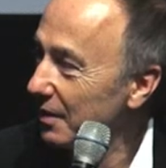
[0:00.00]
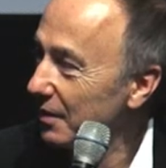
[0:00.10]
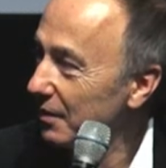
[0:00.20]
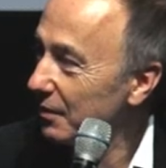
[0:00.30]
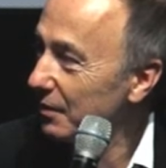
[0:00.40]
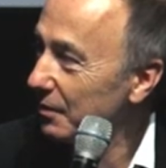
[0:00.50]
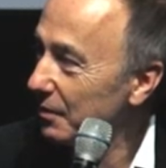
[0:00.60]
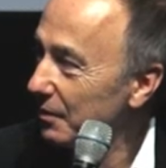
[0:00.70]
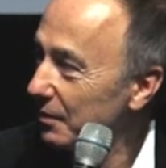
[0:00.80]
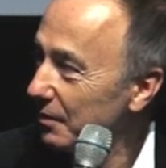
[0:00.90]

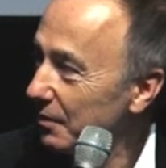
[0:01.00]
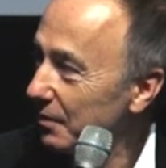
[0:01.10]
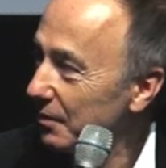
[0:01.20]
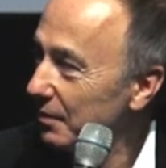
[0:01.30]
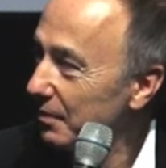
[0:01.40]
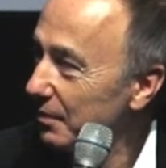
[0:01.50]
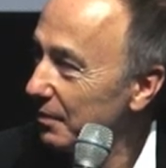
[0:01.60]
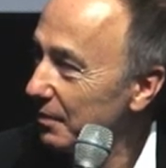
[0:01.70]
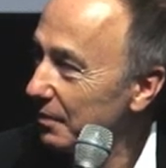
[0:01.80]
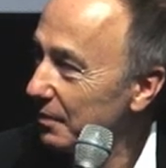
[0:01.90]

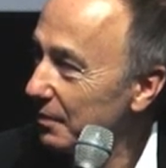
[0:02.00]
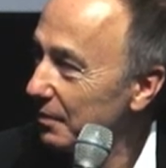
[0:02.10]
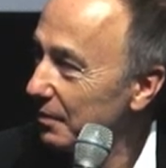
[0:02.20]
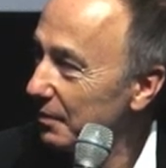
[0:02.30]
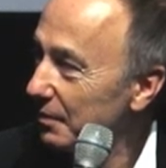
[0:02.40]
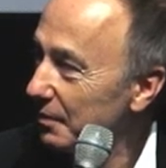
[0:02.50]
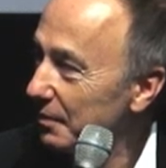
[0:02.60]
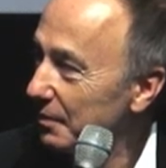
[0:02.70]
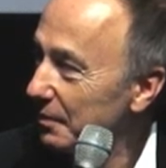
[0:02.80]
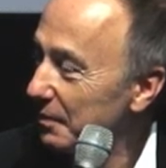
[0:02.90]

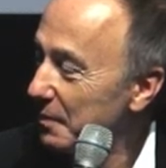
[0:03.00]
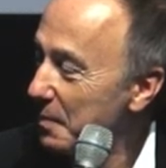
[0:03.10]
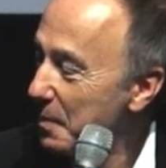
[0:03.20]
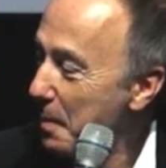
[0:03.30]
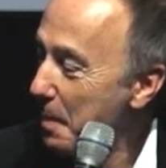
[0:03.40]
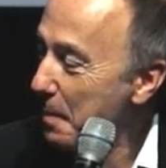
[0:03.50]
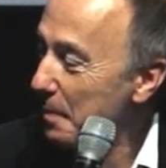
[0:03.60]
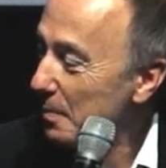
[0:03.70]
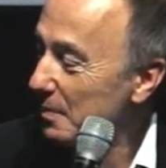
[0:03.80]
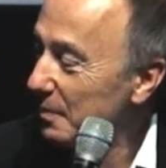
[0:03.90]

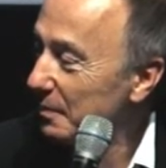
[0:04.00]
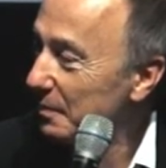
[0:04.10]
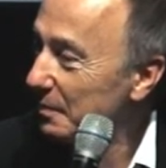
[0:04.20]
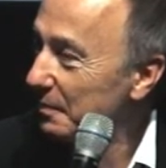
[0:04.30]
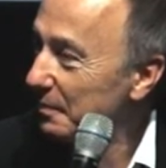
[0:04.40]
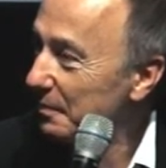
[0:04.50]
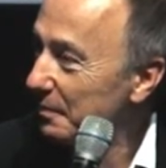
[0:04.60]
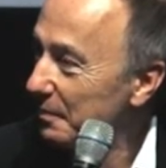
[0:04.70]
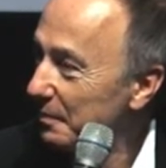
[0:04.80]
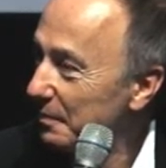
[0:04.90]

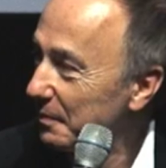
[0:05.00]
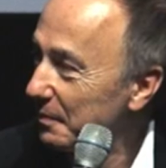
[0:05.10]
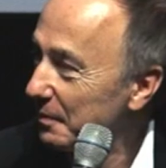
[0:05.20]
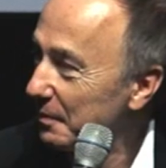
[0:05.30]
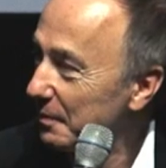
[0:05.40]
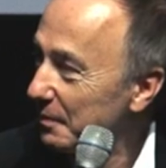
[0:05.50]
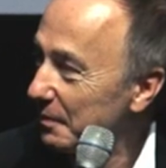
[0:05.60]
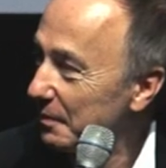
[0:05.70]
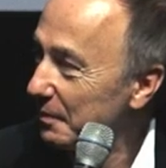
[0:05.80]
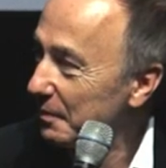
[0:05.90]

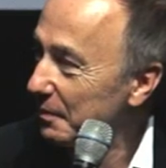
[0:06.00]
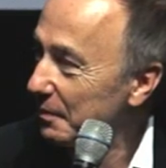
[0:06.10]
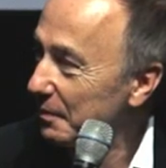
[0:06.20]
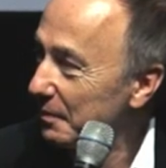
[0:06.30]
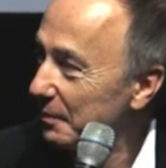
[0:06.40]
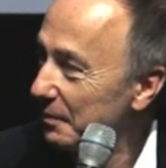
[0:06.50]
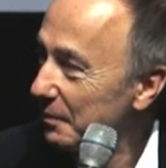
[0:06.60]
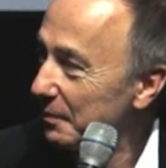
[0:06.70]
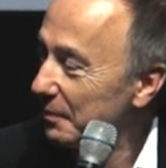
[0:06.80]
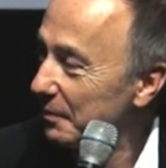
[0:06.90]
No words are spoken by the person on screen.